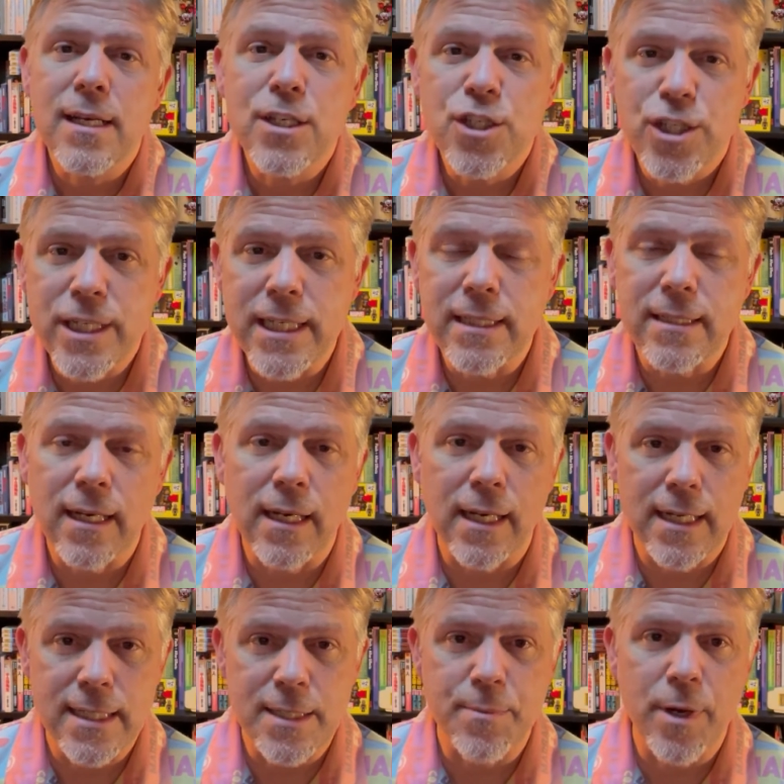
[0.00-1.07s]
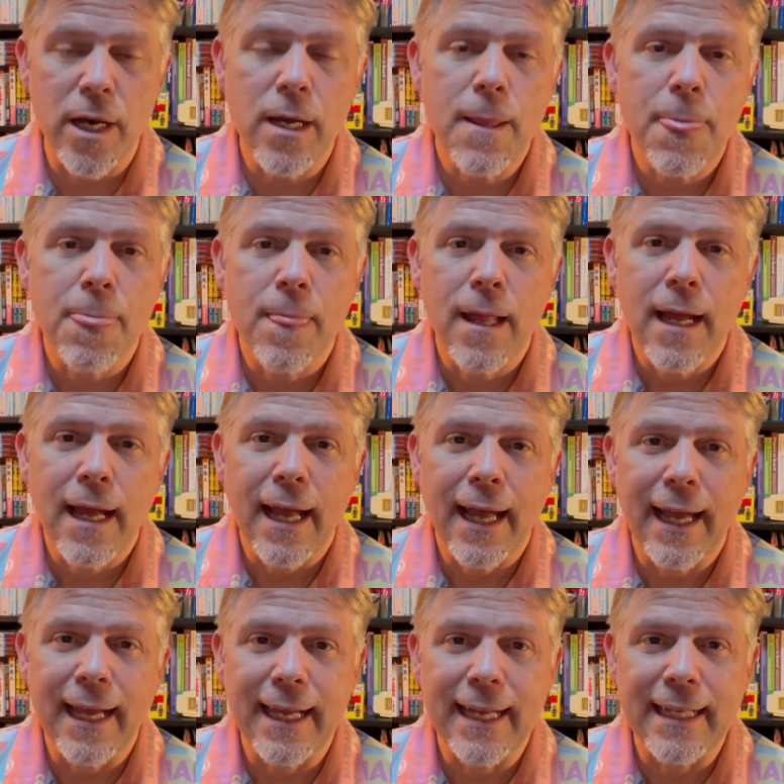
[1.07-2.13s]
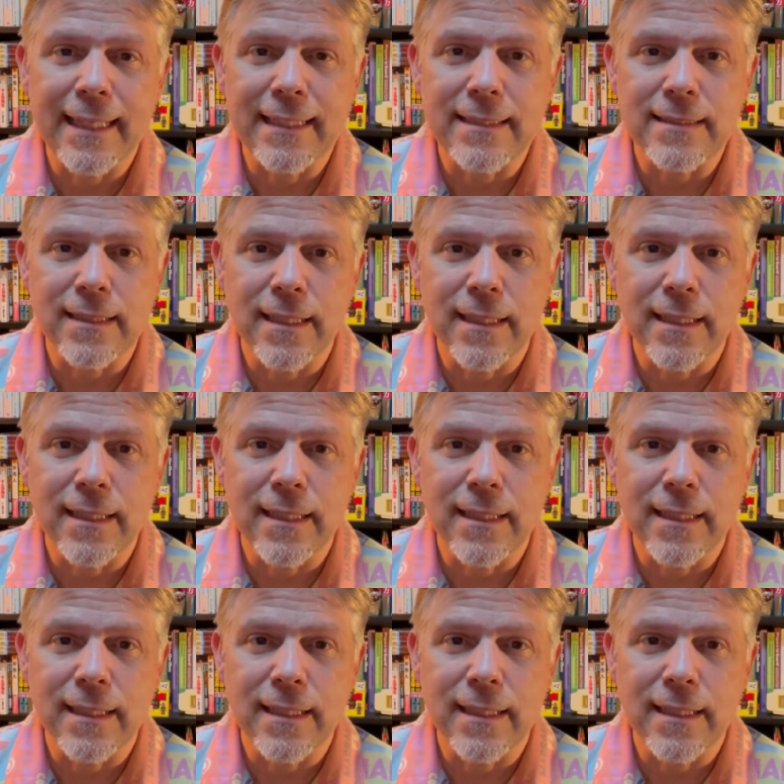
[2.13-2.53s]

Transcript: Shin Takarajima, and